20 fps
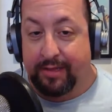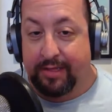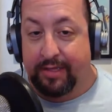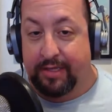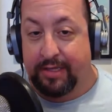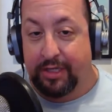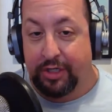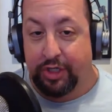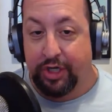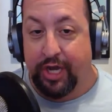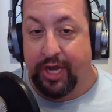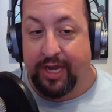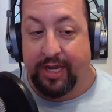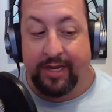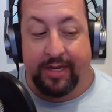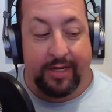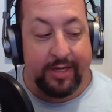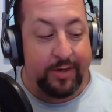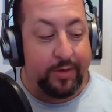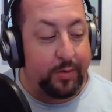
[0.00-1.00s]
to the
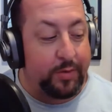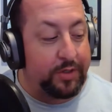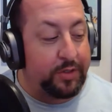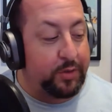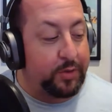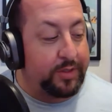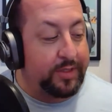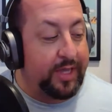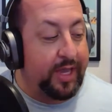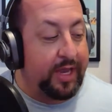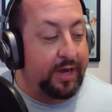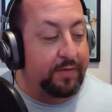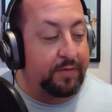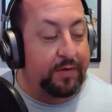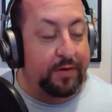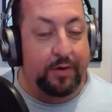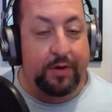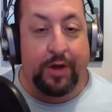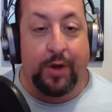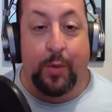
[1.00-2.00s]
Shade, which was kind
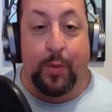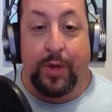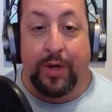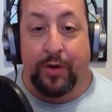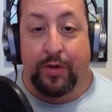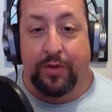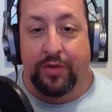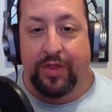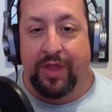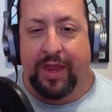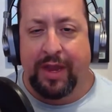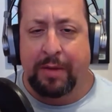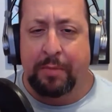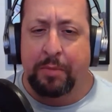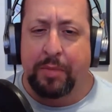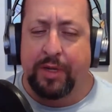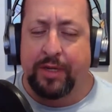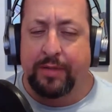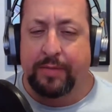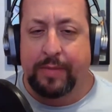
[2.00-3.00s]
of a weird thing.
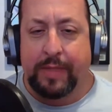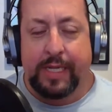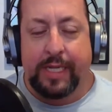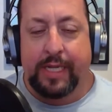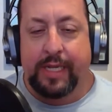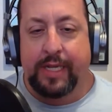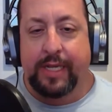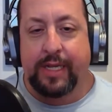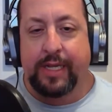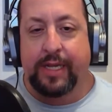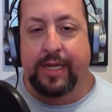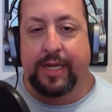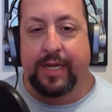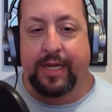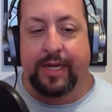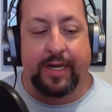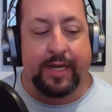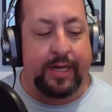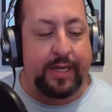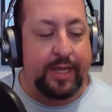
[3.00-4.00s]
But
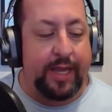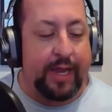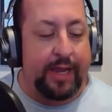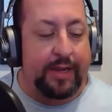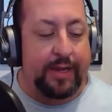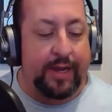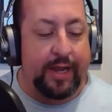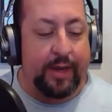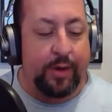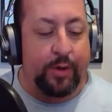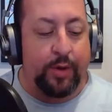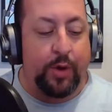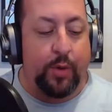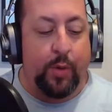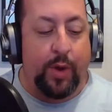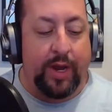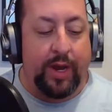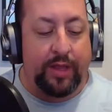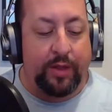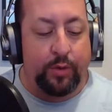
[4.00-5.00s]
yeah, I don't know
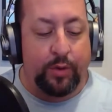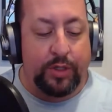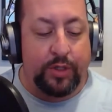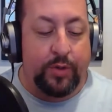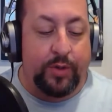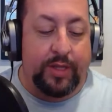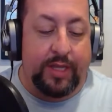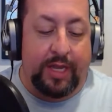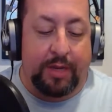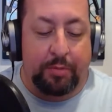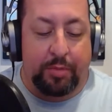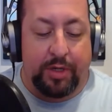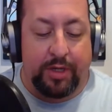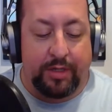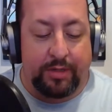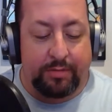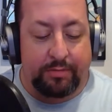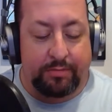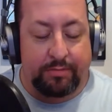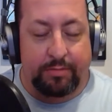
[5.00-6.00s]
why they were doing that,
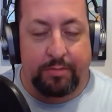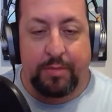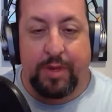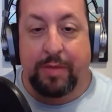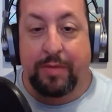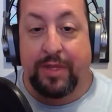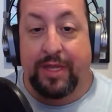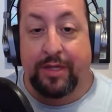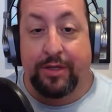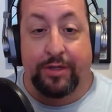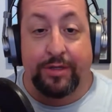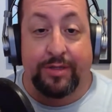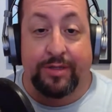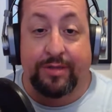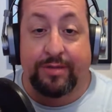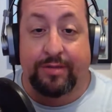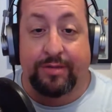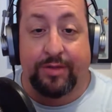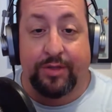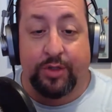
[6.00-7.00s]
but maybe they
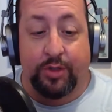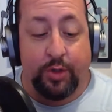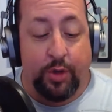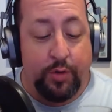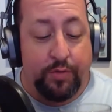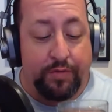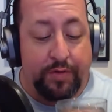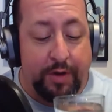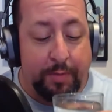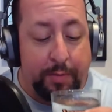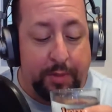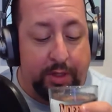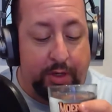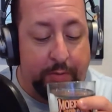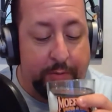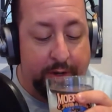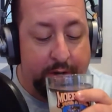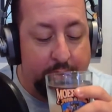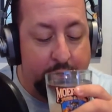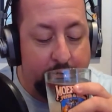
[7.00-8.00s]
just goofed up a little
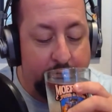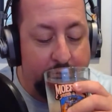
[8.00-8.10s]
bit.